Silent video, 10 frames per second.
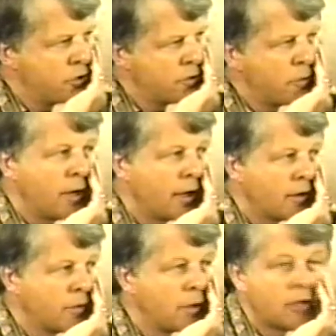about it
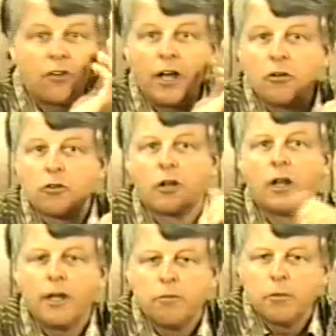because I don't
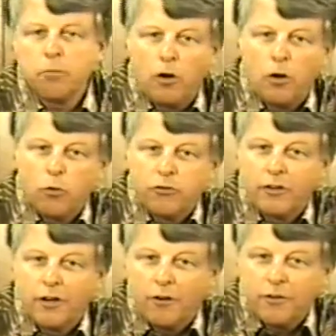claim that Paul was
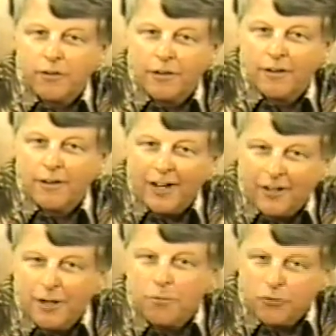inerrant. I
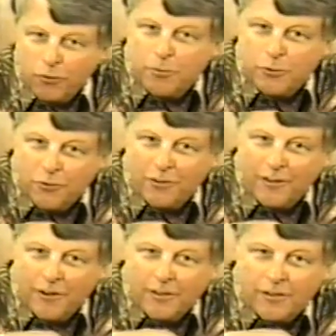claim the Scripture is
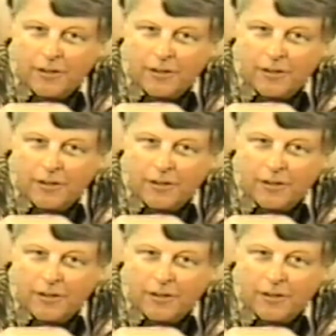inerrant.